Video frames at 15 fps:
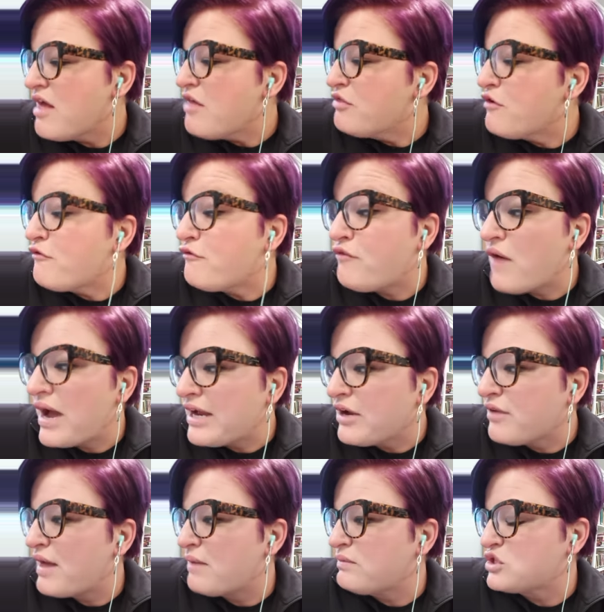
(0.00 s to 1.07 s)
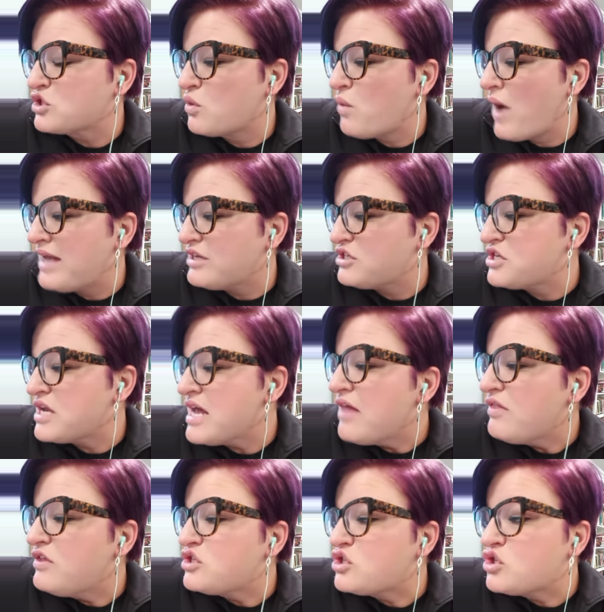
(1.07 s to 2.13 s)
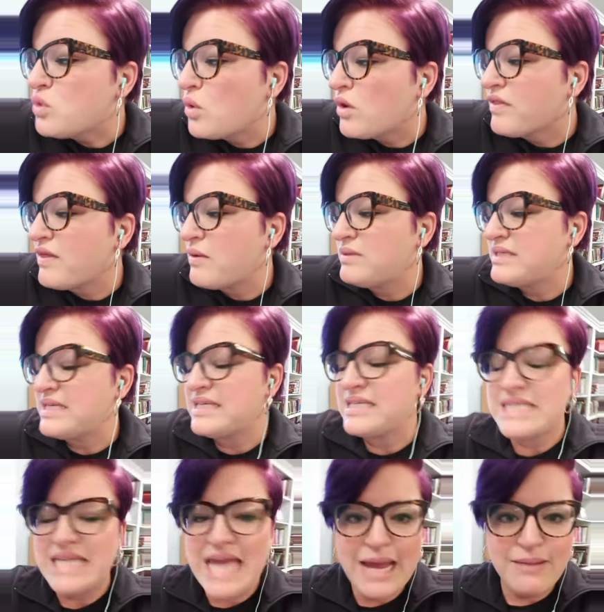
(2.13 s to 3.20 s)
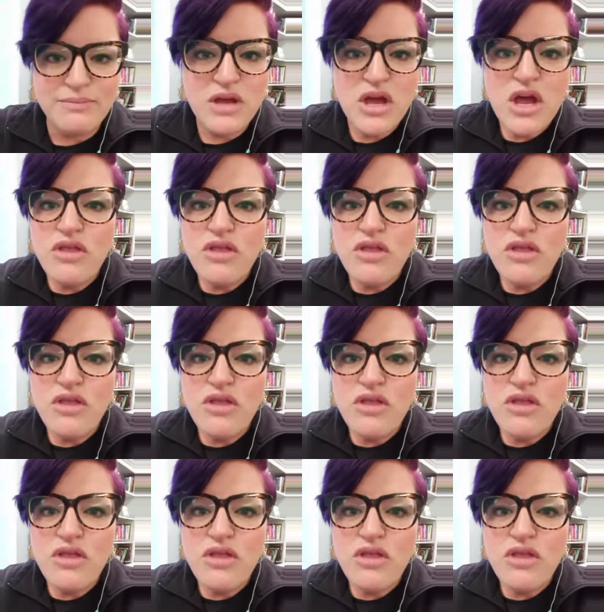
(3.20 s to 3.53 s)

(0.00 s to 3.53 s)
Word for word: the fire that was quenched, the sword that was escaped,